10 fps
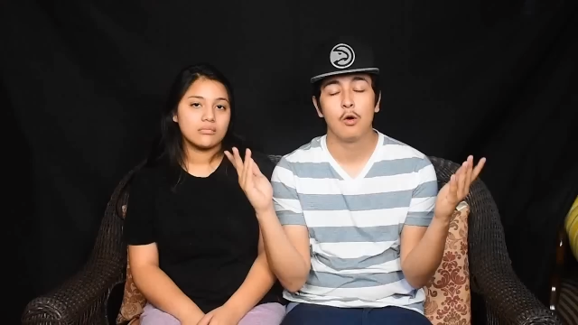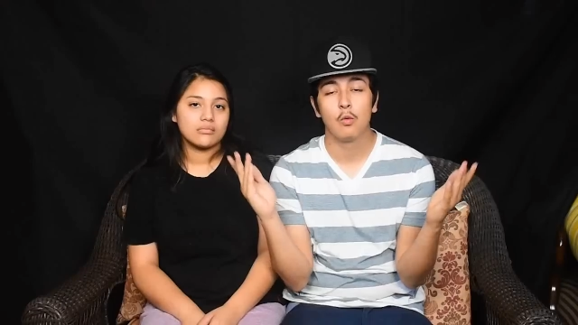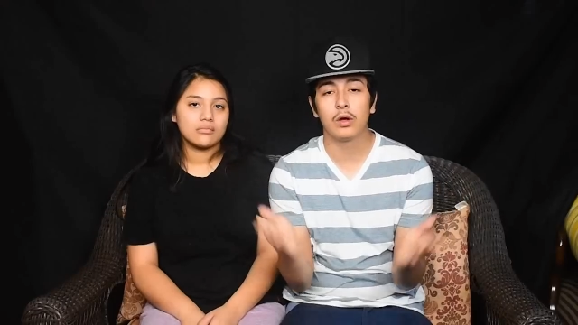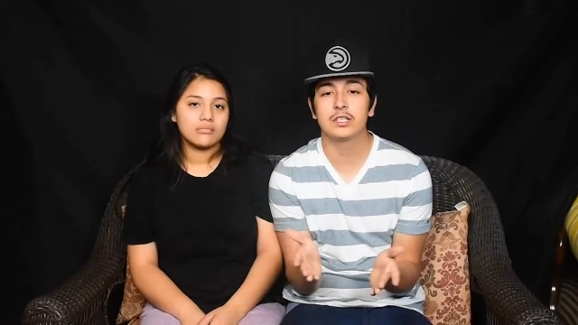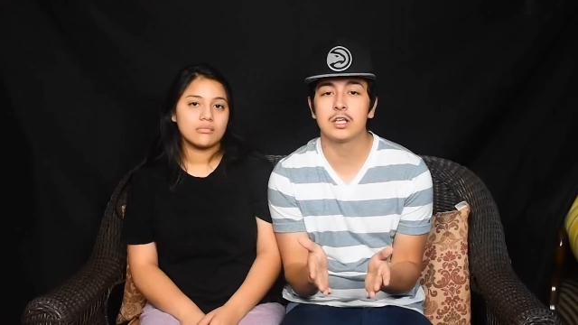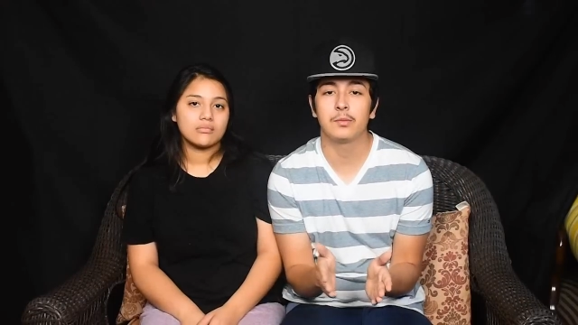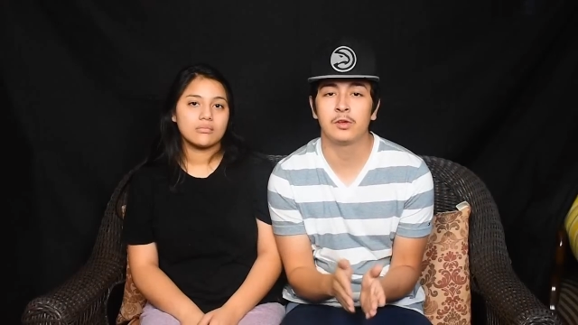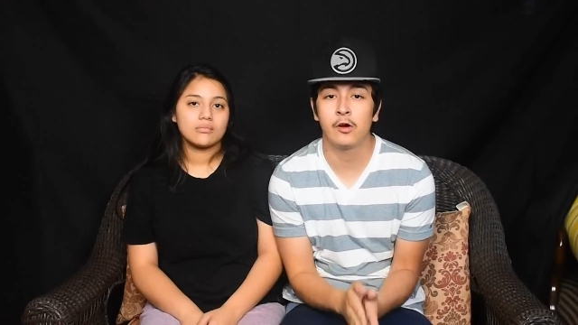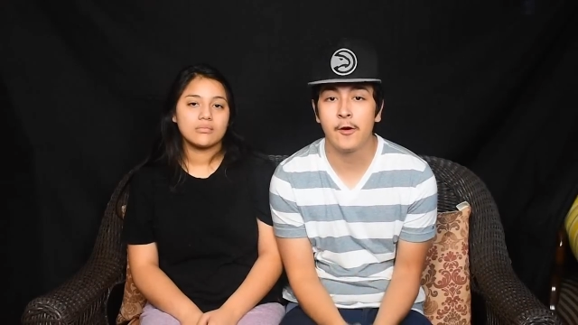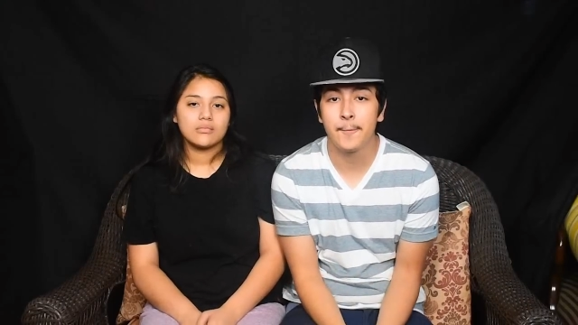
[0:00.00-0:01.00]
Speaker 1: What is up,
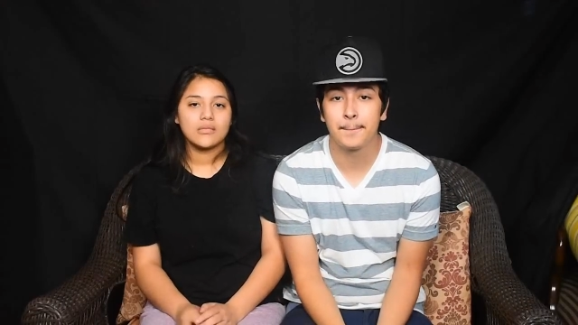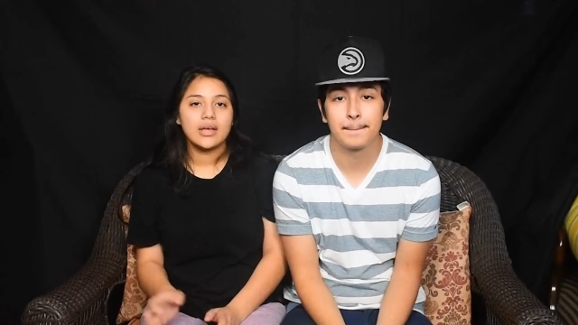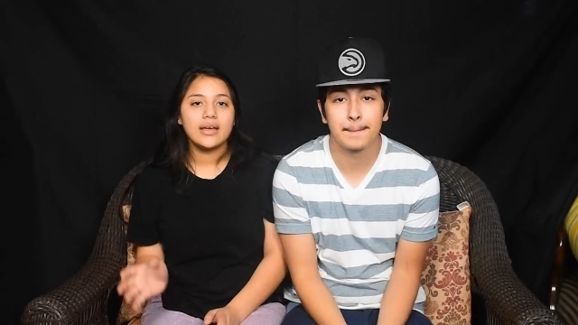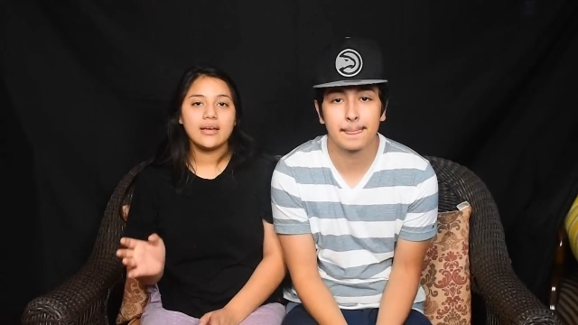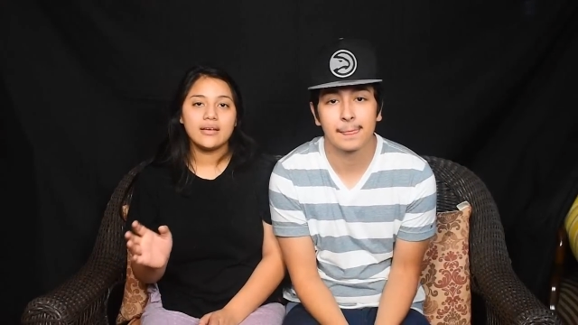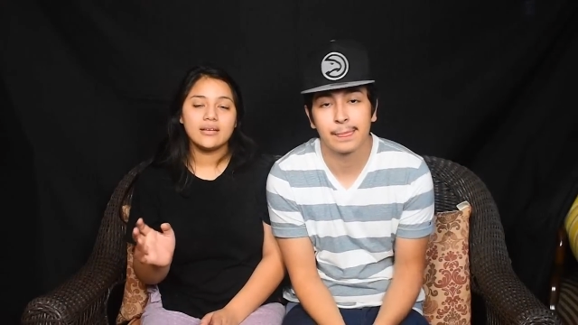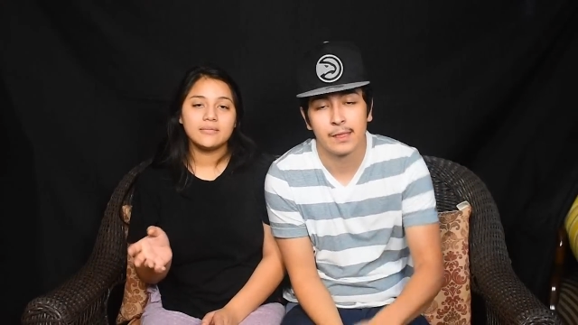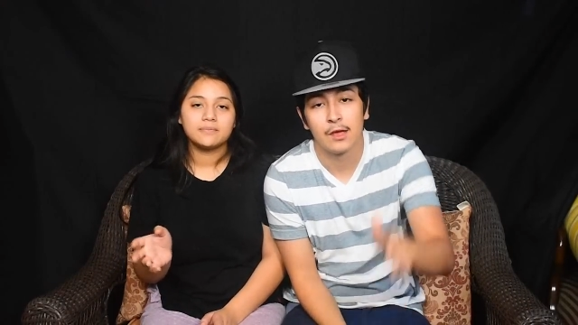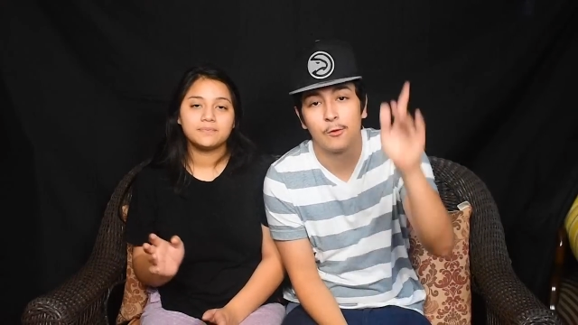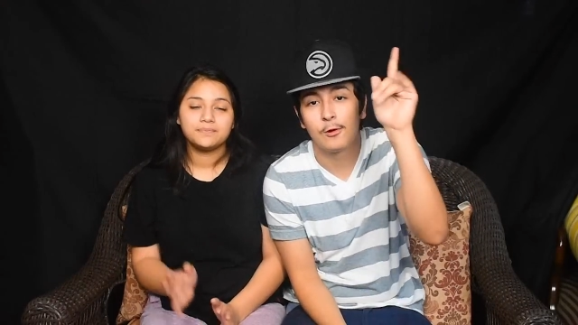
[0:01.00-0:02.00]
y'all? Hey.
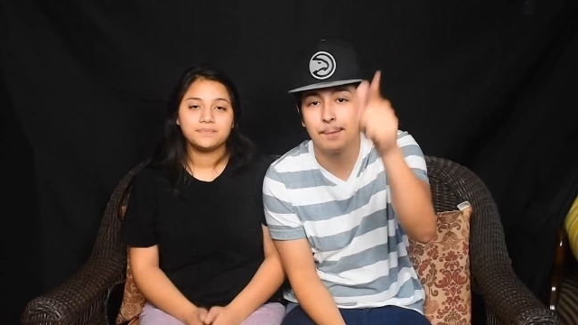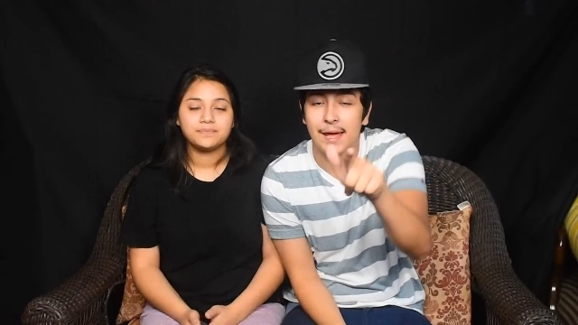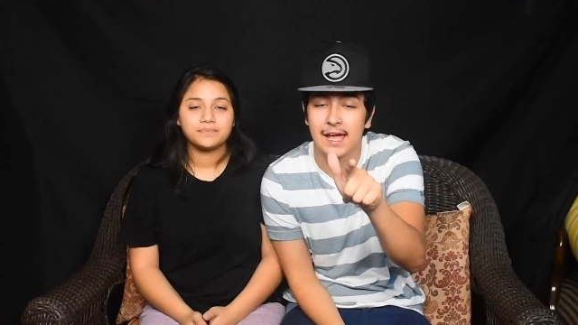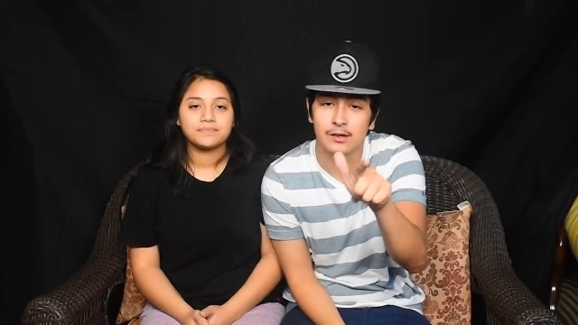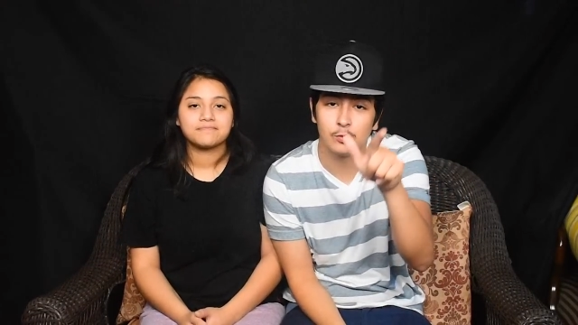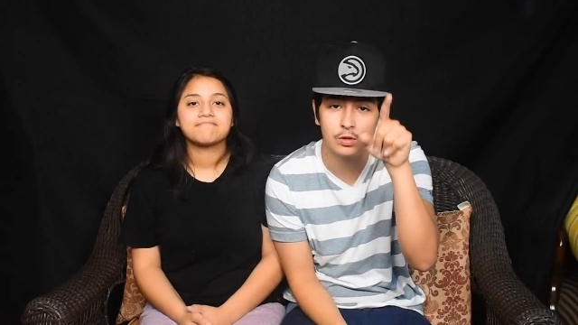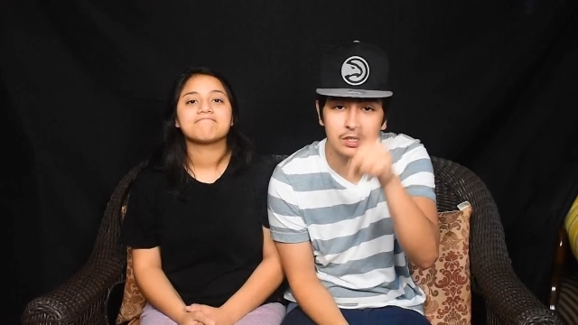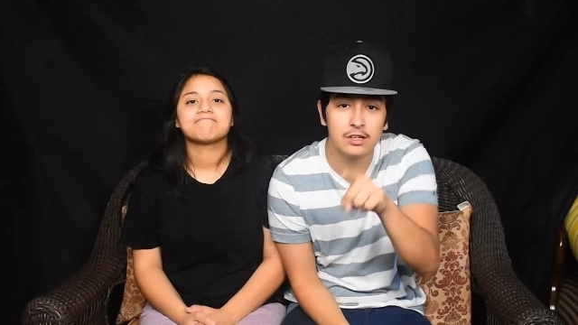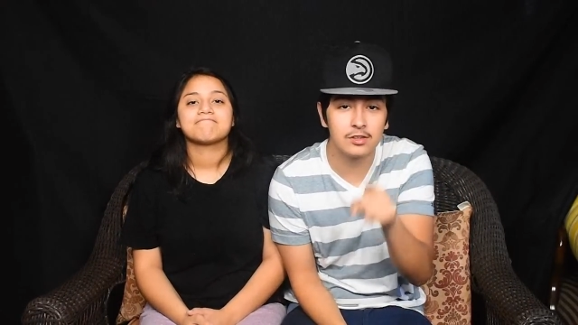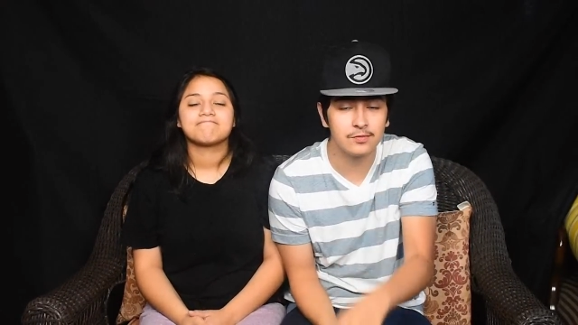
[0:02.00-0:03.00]
We're back with
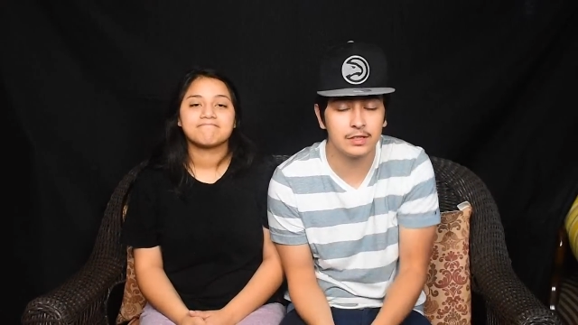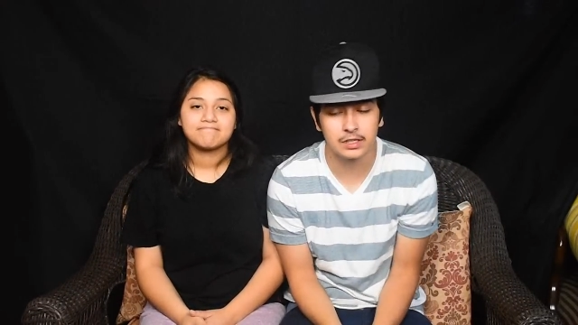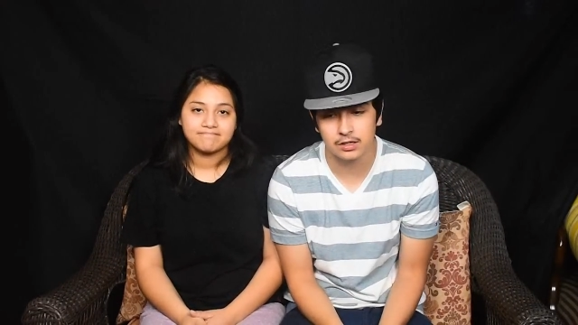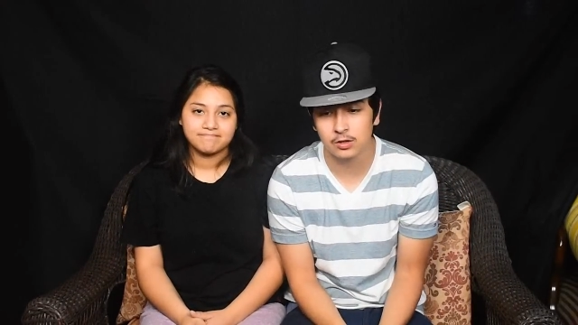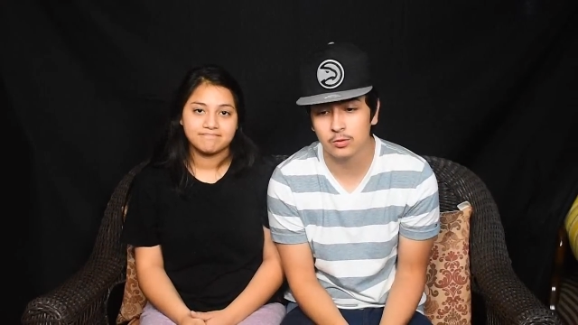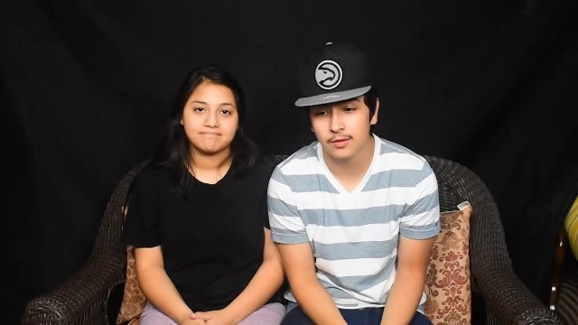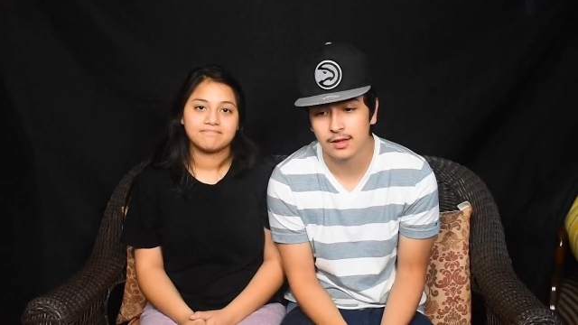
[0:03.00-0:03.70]
another video,